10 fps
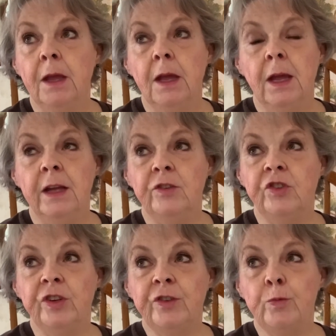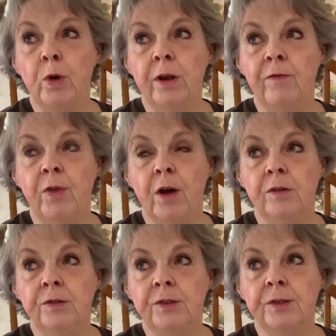it's just one of
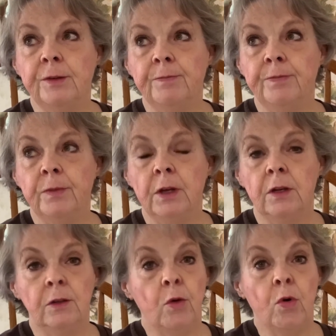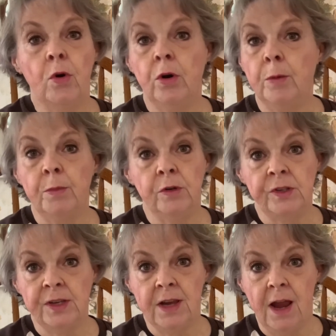those Lord of
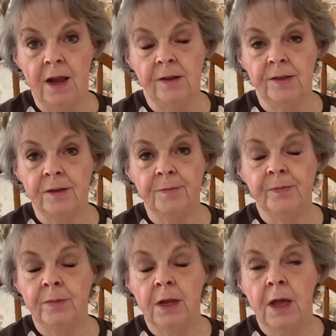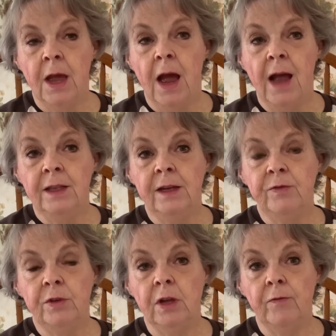mercy days. I
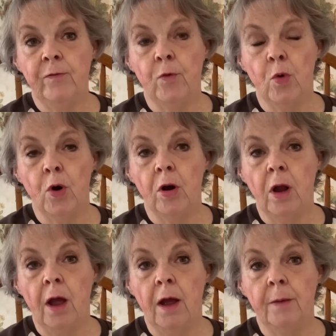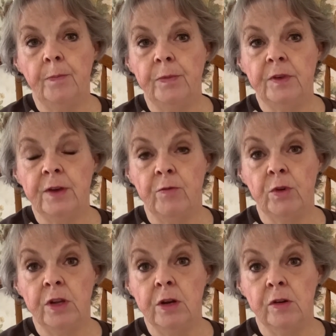lived for
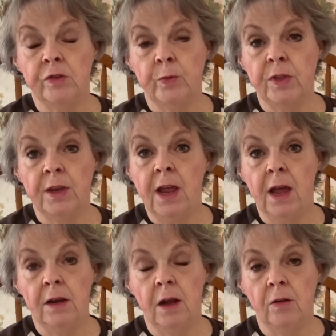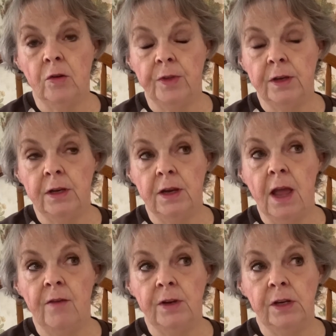several years with an aunt and uncle that didn't
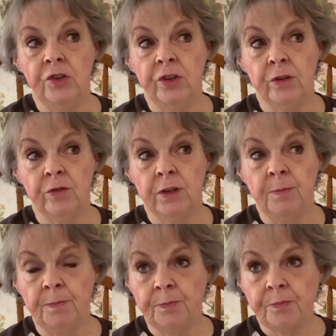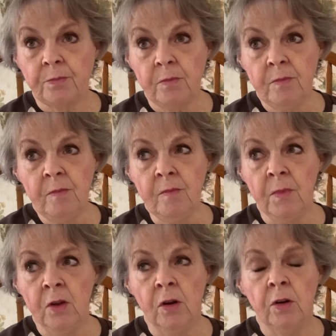have any children.
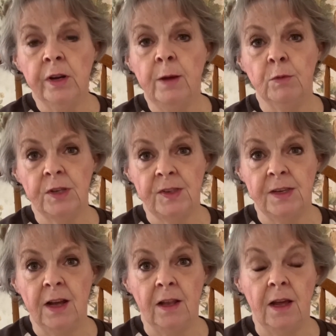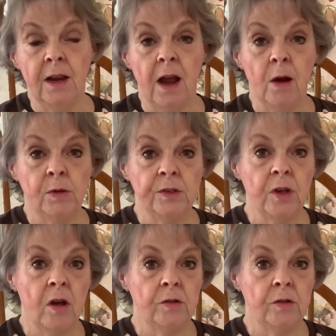Her name was Della, and I always called her